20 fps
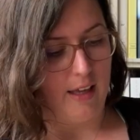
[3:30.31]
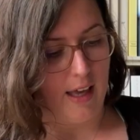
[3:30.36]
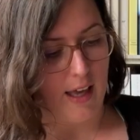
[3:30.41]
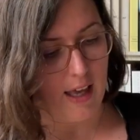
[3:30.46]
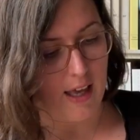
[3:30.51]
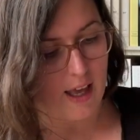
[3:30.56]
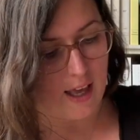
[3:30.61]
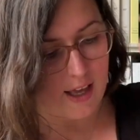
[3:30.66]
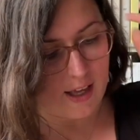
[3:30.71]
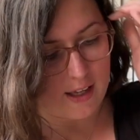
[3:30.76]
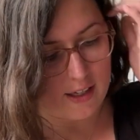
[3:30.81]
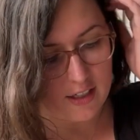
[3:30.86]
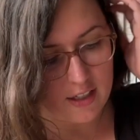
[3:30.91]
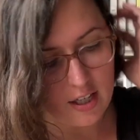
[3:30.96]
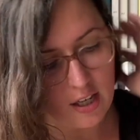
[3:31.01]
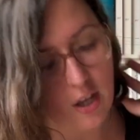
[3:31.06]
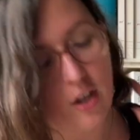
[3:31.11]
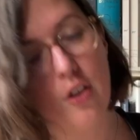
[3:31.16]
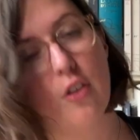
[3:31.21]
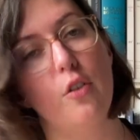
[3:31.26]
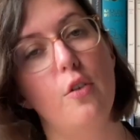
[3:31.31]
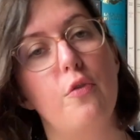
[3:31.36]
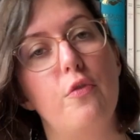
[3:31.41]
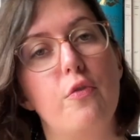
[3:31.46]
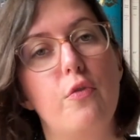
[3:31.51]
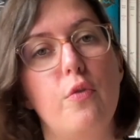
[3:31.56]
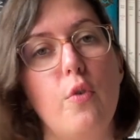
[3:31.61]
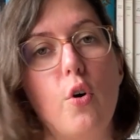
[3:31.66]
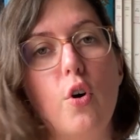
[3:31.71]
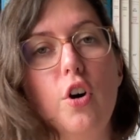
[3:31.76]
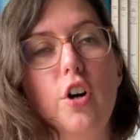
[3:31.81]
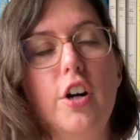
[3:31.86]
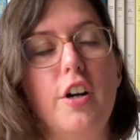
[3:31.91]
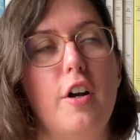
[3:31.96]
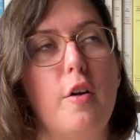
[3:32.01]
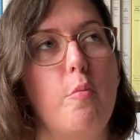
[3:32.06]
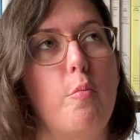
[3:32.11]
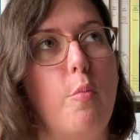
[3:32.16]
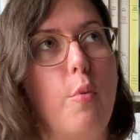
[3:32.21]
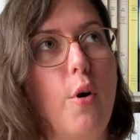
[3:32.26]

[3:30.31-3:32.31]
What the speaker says: And the 4